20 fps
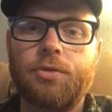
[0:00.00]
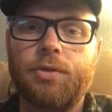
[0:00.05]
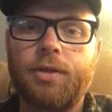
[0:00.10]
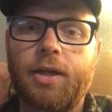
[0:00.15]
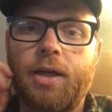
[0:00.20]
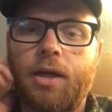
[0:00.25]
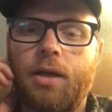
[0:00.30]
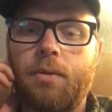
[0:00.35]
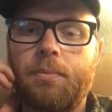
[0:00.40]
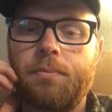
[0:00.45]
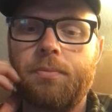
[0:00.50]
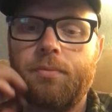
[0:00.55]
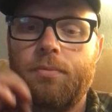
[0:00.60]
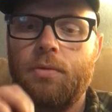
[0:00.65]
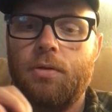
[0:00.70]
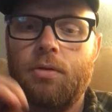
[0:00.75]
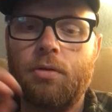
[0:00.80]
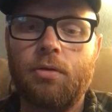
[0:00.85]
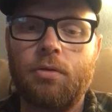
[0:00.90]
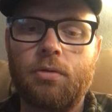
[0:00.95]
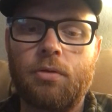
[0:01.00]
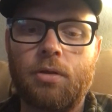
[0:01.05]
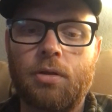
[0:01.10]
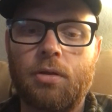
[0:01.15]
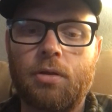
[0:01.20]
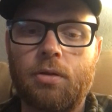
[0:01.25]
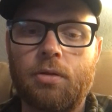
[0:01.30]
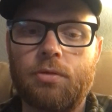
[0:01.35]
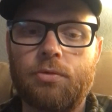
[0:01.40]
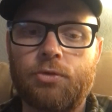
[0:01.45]
that I'm
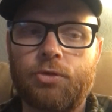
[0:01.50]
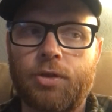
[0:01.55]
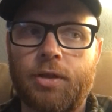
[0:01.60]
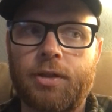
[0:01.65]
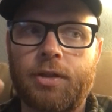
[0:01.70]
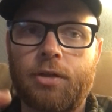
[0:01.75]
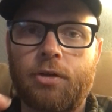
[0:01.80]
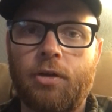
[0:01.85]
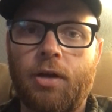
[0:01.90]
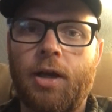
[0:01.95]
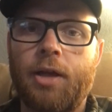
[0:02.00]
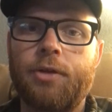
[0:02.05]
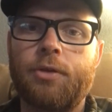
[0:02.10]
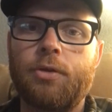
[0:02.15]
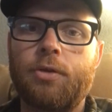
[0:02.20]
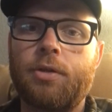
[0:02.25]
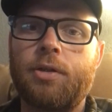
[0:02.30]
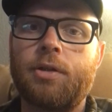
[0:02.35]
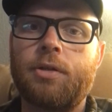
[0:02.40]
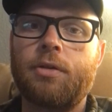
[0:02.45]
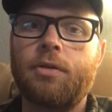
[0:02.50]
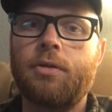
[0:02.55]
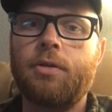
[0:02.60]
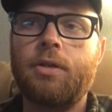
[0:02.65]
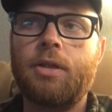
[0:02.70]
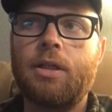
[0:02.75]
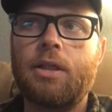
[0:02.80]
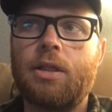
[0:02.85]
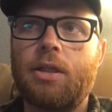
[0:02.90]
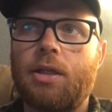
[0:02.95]
trying to grind on
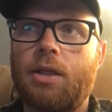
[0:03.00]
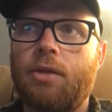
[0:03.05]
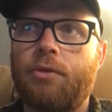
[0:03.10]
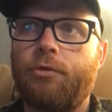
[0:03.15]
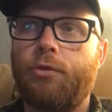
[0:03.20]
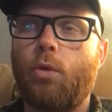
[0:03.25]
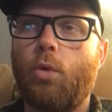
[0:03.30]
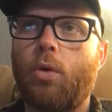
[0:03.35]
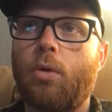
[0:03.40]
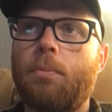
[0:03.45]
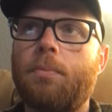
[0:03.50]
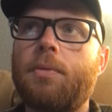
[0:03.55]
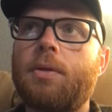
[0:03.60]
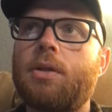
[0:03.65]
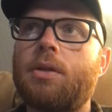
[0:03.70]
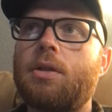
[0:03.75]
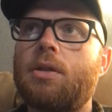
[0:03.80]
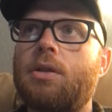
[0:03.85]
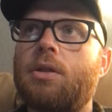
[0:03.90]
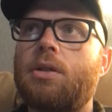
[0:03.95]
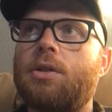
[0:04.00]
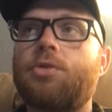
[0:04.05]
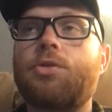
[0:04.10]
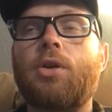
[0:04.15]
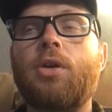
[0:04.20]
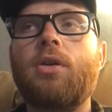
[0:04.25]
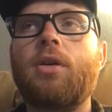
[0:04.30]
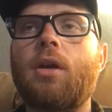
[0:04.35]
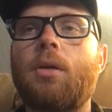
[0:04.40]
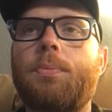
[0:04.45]
and form. It's
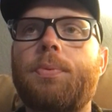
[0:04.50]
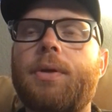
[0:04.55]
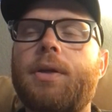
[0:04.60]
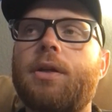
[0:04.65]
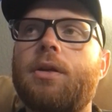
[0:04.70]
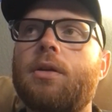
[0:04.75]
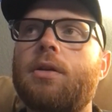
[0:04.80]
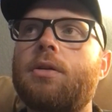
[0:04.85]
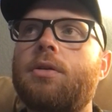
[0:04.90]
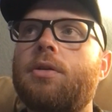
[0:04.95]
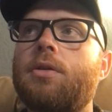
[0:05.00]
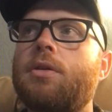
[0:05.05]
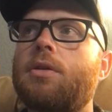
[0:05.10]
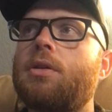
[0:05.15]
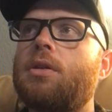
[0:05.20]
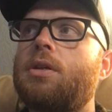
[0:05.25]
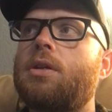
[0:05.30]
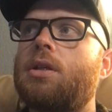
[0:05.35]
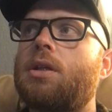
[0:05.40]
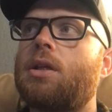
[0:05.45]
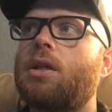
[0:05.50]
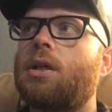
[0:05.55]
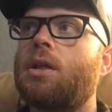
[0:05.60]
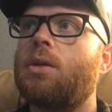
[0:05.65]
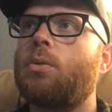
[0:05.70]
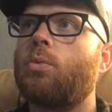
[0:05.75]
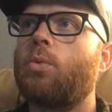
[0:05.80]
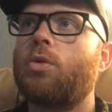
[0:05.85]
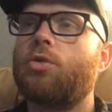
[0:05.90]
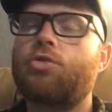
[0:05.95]
turning out pretty good,
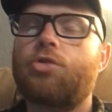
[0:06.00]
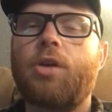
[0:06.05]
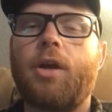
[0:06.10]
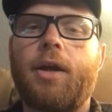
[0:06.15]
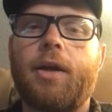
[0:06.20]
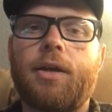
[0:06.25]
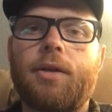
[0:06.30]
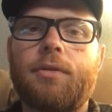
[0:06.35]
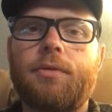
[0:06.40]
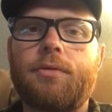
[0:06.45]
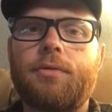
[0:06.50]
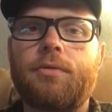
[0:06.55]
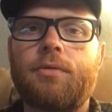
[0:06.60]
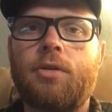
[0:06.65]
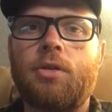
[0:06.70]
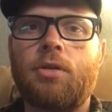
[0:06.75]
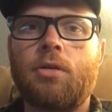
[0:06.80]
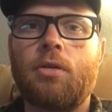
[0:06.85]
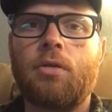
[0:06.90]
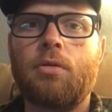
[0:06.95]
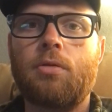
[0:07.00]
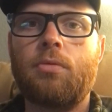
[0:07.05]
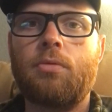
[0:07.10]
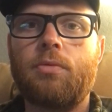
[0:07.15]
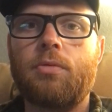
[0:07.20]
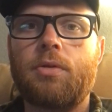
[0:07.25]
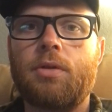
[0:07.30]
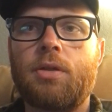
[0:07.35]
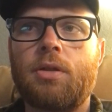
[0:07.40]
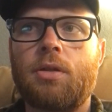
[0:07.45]
and we'll try it. You know,
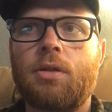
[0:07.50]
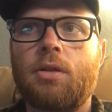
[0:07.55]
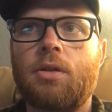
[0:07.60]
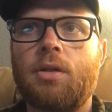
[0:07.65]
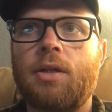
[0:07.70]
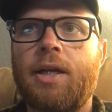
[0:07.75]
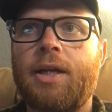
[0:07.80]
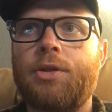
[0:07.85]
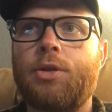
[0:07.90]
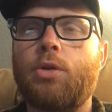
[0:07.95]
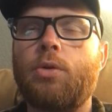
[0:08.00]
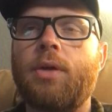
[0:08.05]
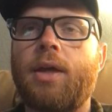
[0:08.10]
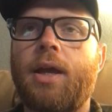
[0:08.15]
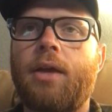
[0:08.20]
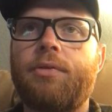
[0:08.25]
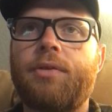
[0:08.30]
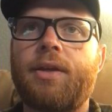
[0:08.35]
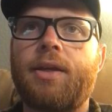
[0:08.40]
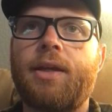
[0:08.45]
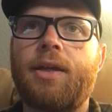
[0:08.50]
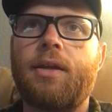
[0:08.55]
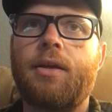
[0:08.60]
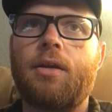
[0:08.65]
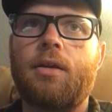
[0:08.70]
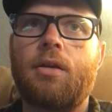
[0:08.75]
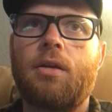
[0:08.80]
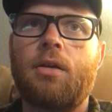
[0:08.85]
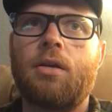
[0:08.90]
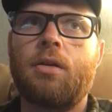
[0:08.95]
I do have a
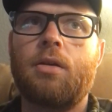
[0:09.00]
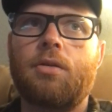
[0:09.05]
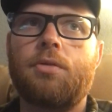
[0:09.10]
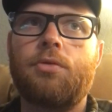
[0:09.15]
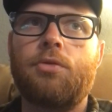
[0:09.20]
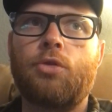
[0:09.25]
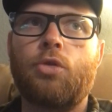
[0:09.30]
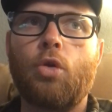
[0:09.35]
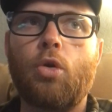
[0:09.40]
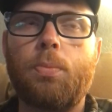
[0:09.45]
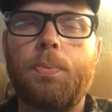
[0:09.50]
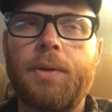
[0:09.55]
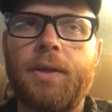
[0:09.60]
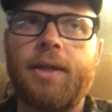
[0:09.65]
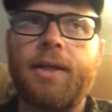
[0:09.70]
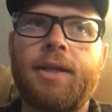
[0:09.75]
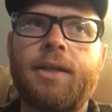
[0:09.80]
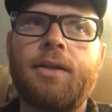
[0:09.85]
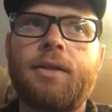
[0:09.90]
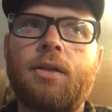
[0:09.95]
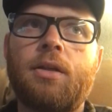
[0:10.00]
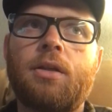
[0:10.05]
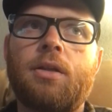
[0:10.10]
dual plane.